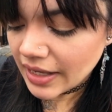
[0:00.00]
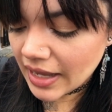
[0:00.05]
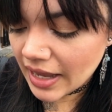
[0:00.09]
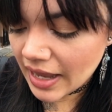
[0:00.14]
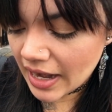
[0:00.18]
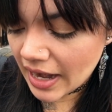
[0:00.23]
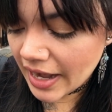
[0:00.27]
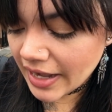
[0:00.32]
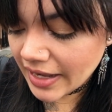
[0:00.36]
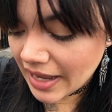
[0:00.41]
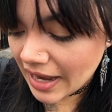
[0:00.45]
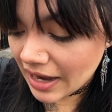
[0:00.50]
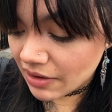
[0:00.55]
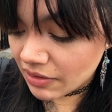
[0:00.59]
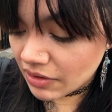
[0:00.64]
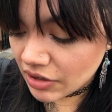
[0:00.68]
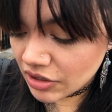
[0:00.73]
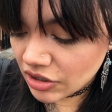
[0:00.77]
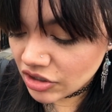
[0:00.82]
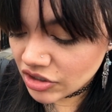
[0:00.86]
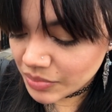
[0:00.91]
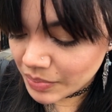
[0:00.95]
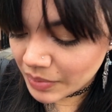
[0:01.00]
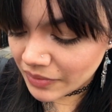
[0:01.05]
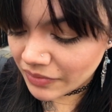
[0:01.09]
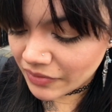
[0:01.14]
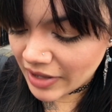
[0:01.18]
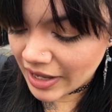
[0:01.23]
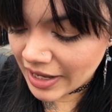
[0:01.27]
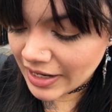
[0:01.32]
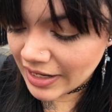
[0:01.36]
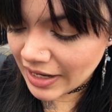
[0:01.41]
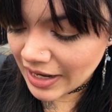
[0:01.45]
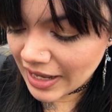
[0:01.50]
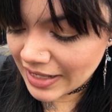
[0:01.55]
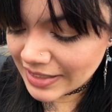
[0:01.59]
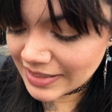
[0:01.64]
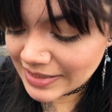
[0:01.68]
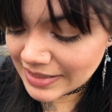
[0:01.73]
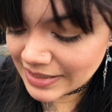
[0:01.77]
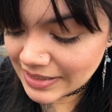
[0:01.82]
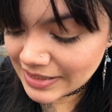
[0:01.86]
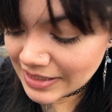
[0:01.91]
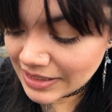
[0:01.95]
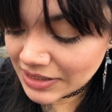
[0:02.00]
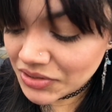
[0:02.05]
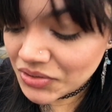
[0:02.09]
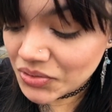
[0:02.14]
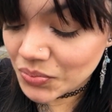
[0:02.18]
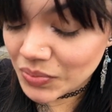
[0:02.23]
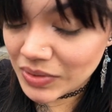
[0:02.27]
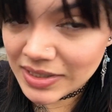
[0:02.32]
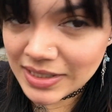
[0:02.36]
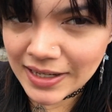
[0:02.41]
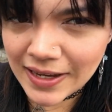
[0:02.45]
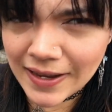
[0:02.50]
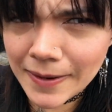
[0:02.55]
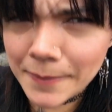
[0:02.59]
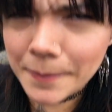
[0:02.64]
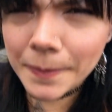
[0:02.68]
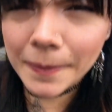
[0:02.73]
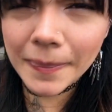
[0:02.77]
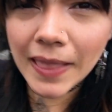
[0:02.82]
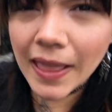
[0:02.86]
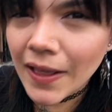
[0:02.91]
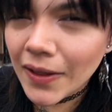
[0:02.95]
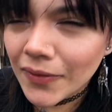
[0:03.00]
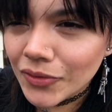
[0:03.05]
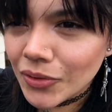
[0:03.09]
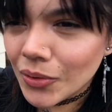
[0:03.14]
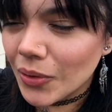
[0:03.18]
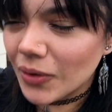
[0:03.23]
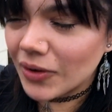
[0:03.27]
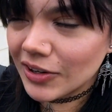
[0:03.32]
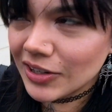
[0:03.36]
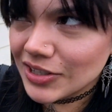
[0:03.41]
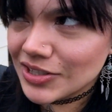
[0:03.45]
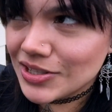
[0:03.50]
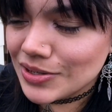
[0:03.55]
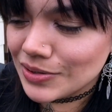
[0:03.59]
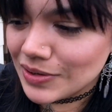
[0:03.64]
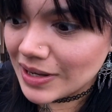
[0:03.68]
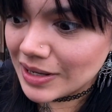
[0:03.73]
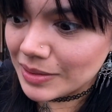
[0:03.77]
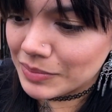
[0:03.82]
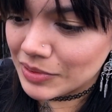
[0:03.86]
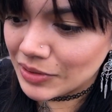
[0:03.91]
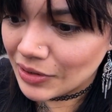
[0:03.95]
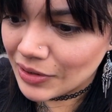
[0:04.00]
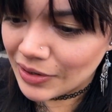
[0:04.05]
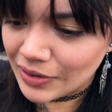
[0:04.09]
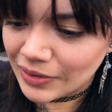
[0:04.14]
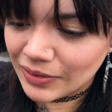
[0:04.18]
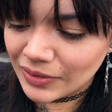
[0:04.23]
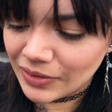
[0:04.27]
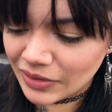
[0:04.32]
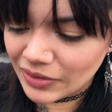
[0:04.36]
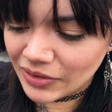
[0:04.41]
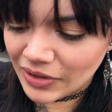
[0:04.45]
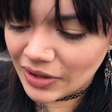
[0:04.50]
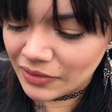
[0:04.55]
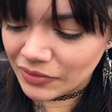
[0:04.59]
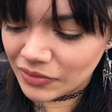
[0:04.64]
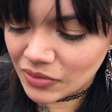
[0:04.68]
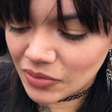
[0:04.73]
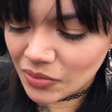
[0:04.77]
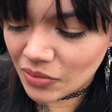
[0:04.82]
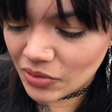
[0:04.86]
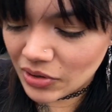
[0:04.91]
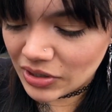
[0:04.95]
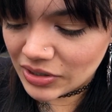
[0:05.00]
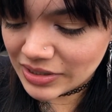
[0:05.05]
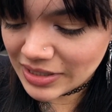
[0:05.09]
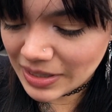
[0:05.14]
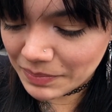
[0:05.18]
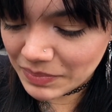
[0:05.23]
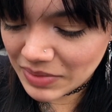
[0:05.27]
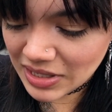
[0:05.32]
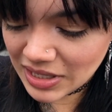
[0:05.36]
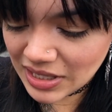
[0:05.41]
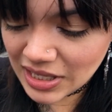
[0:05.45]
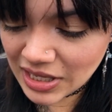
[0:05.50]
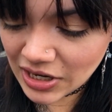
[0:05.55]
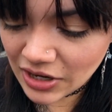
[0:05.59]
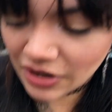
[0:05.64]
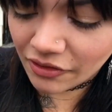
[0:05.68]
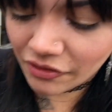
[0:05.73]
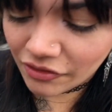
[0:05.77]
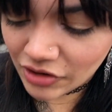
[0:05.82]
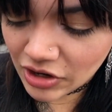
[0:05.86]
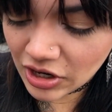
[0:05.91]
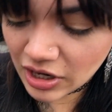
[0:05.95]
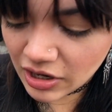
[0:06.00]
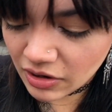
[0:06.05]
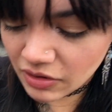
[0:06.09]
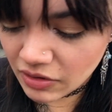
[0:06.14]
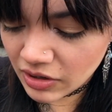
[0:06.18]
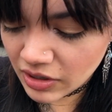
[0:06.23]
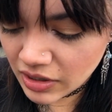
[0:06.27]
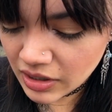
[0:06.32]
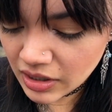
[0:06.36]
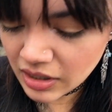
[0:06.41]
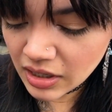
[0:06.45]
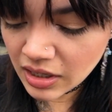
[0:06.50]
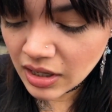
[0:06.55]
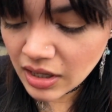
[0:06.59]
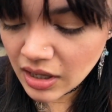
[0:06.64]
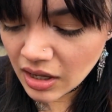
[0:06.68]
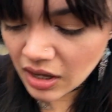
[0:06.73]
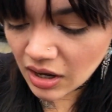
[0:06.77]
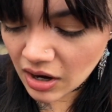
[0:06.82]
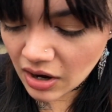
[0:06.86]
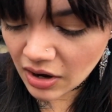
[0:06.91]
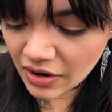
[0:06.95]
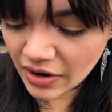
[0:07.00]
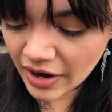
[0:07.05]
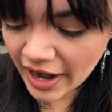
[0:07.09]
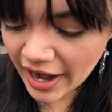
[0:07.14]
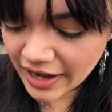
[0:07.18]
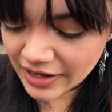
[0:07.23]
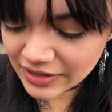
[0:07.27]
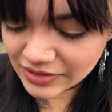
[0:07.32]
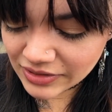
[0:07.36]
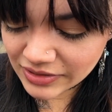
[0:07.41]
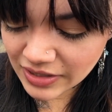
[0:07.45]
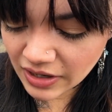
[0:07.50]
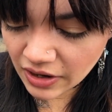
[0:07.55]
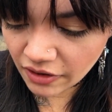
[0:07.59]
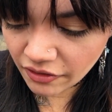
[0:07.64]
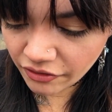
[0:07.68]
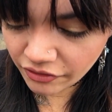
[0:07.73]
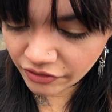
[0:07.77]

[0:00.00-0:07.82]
Can I count on you to provide assistance once again? Of course you can, McGonagall. Of course, I'm here for you. All right, so